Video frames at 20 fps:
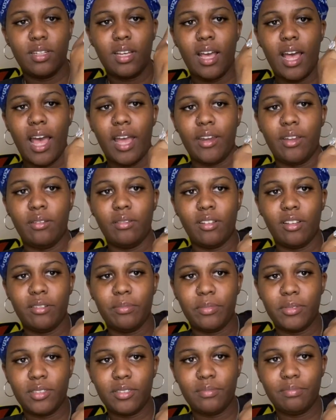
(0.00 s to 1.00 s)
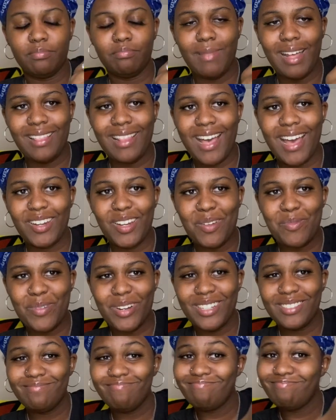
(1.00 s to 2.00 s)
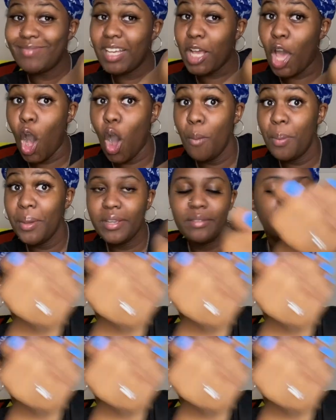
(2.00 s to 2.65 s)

I do love blue. My line number, Kobe.